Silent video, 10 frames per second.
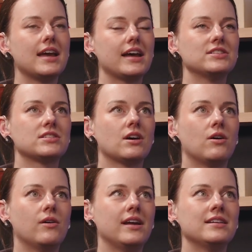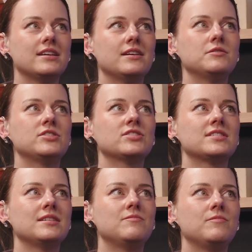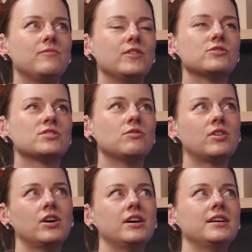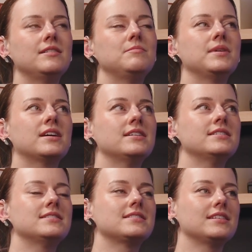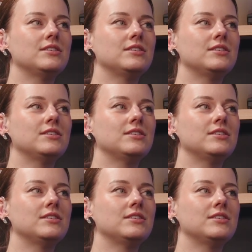And so, and it was just, it feels so good because,